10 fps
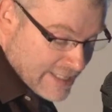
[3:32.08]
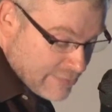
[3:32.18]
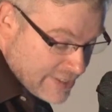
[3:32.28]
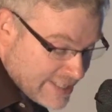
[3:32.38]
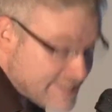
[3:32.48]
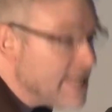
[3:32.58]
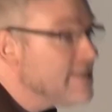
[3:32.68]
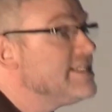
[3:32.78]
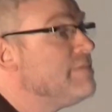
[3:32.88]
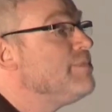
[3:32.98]
Dendritic
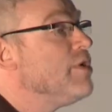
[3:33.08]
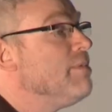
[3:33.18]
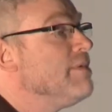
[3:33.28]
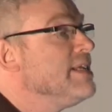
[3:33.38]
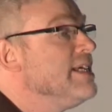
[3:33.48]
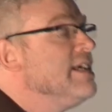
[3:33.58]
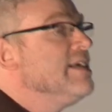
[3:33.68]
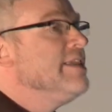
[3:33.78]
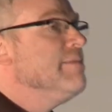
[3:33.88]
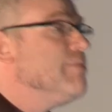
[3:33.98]
cells are probably
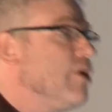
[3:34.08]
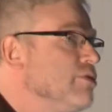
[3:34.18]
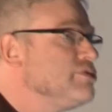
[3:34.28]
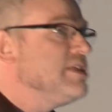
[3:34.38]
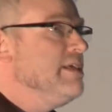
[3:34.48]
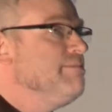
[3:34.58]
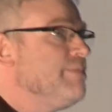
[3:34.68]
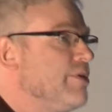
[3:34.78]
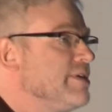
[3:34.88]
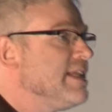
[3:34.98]
the most
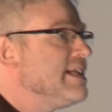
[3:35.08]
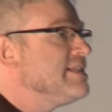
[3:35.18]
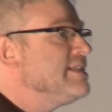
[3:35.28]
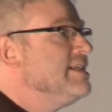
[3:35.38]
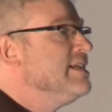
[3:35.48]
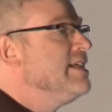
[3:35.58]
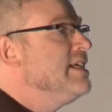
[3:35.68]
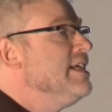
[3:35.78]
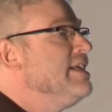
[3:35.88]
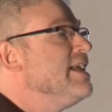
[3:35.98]
important
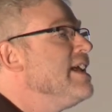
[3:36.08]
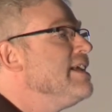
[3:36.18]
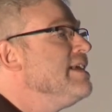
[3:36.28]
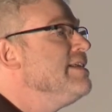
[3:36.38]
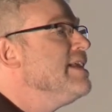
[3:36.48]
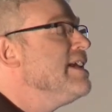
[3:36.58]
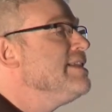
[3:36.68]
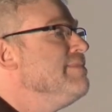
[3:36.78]
innate